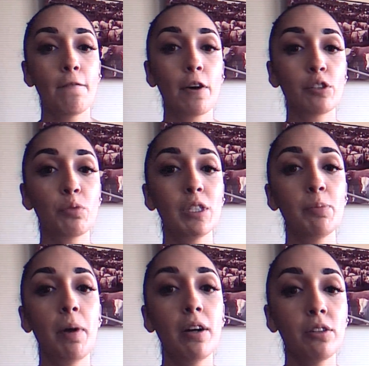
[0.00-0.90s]
First
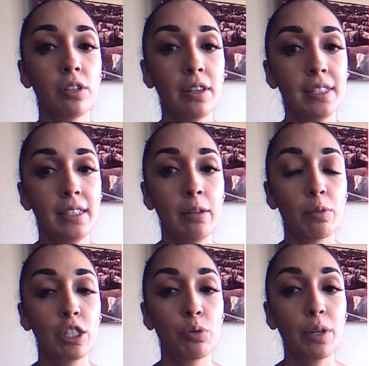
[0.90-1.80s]
responders on the scene
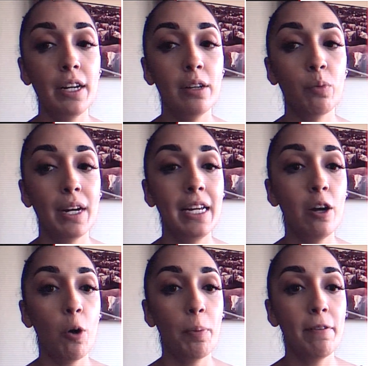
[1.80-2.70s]
retreated when
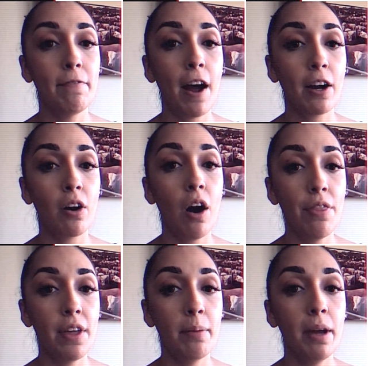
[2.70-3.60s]
he opened fire
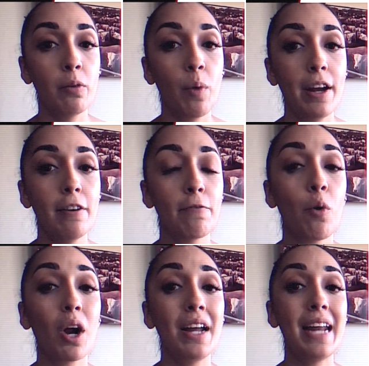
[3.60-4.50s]
on them and waited
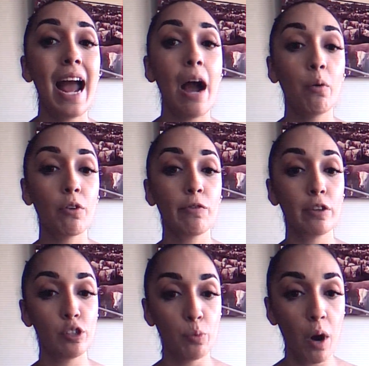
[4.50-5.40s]
for an hour
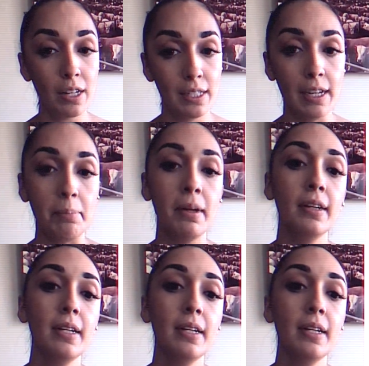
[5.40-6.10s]
for SWAT team.